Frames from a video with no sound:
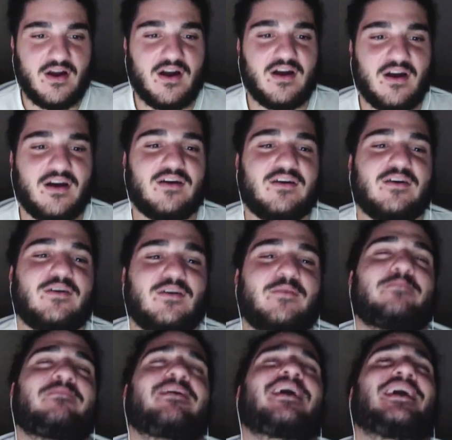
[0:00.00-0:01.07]
Oh
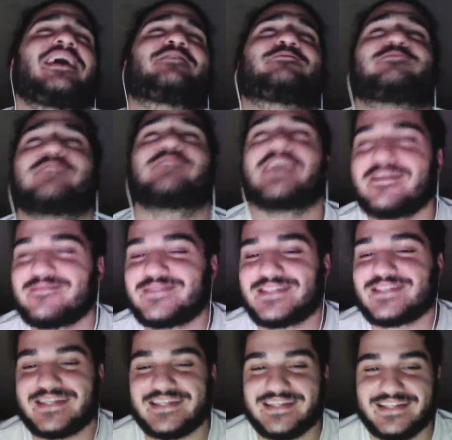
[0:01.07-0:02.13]
man,
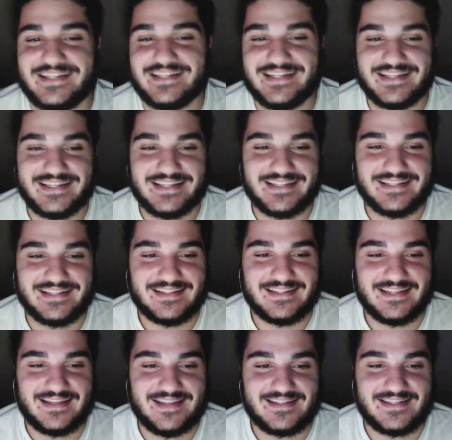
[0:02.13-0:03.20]
Ramsey.
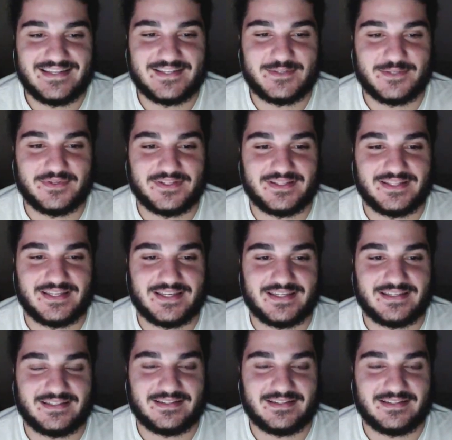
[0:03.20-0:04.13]
The instincts weren't there.